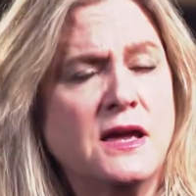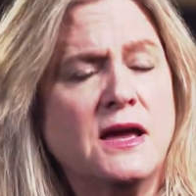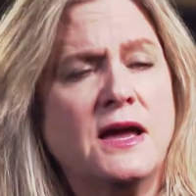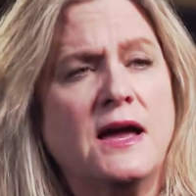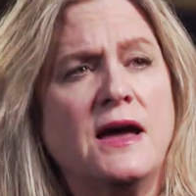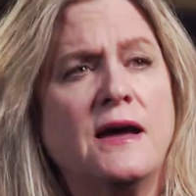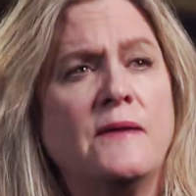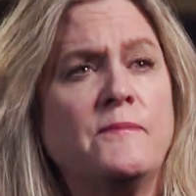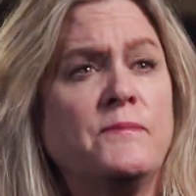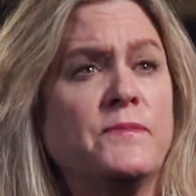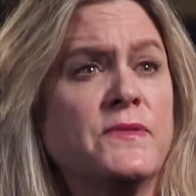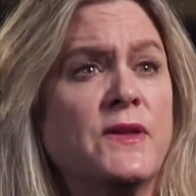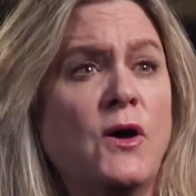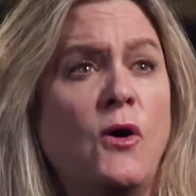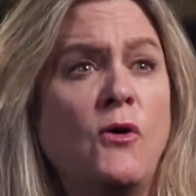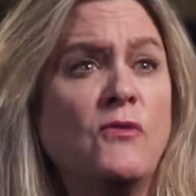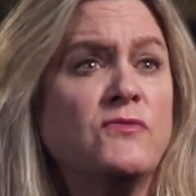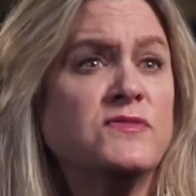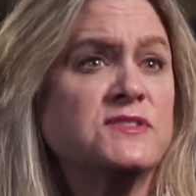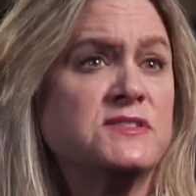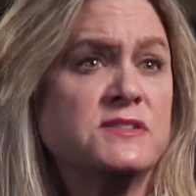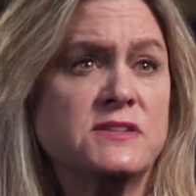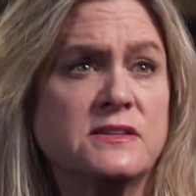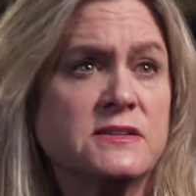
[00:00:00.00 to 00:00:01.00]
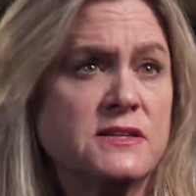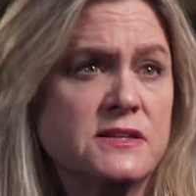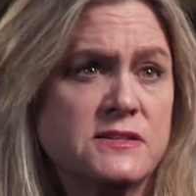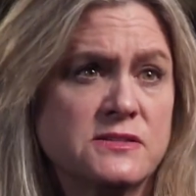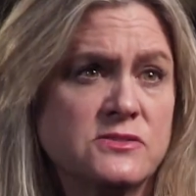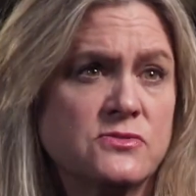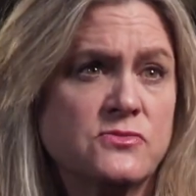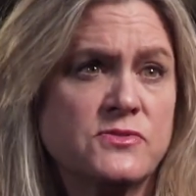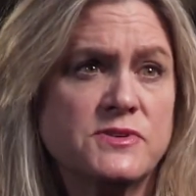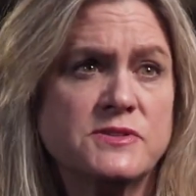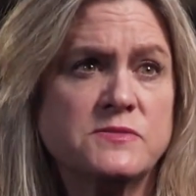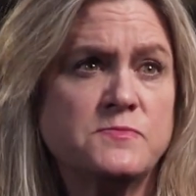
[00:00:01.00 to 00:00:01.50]
And obviously there's
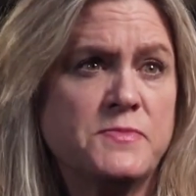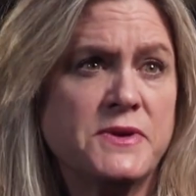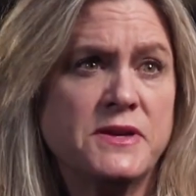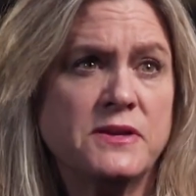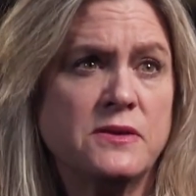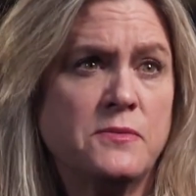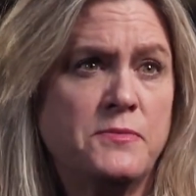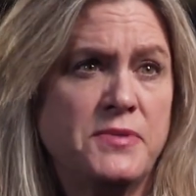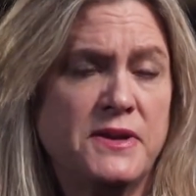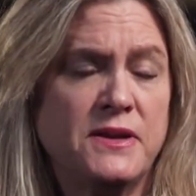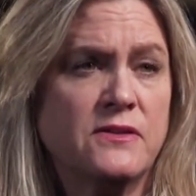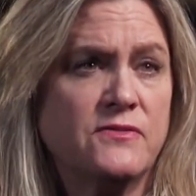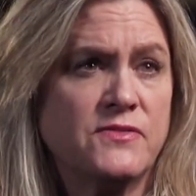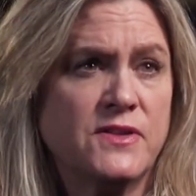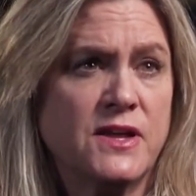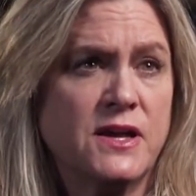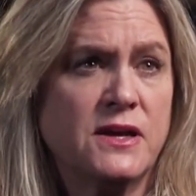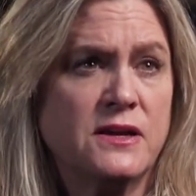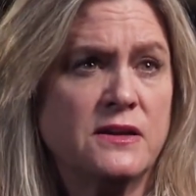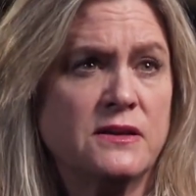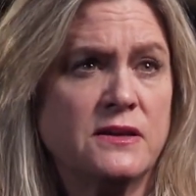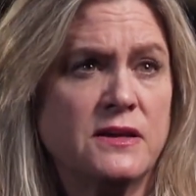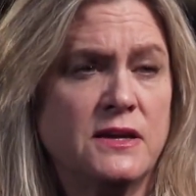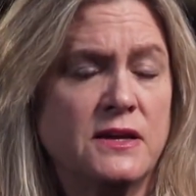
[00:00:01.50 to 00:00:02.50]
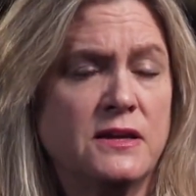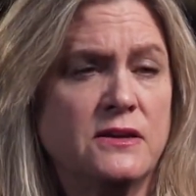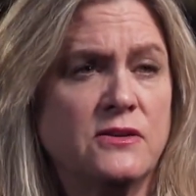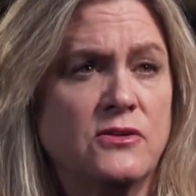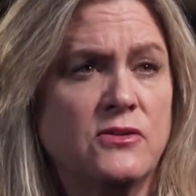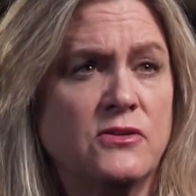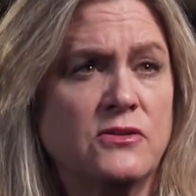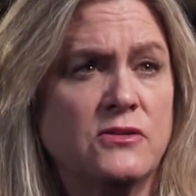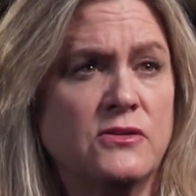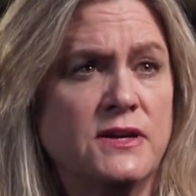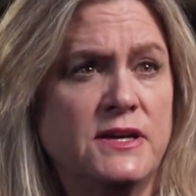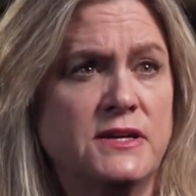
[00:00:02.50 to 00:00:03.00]
always been a bit of that in
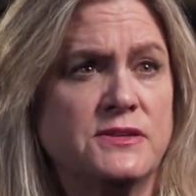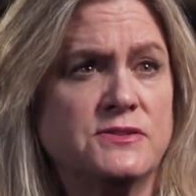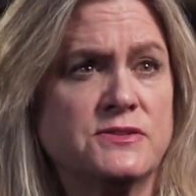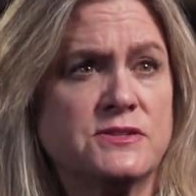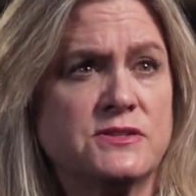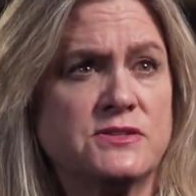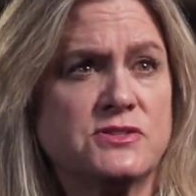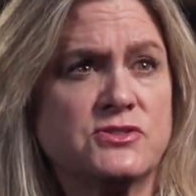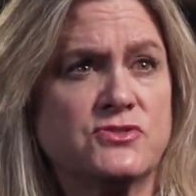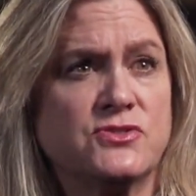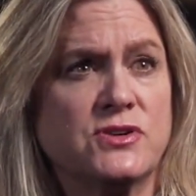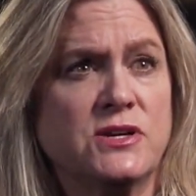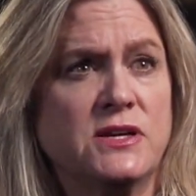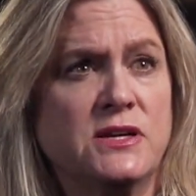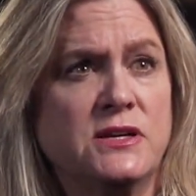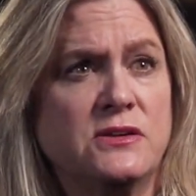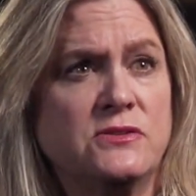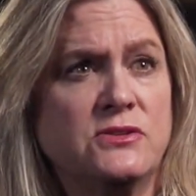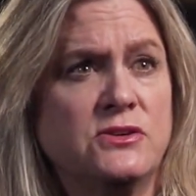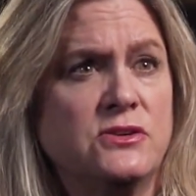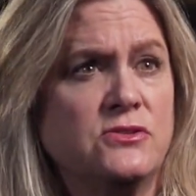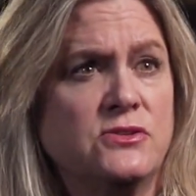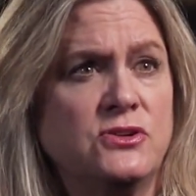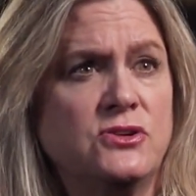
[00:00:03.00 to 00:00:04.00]
our industry.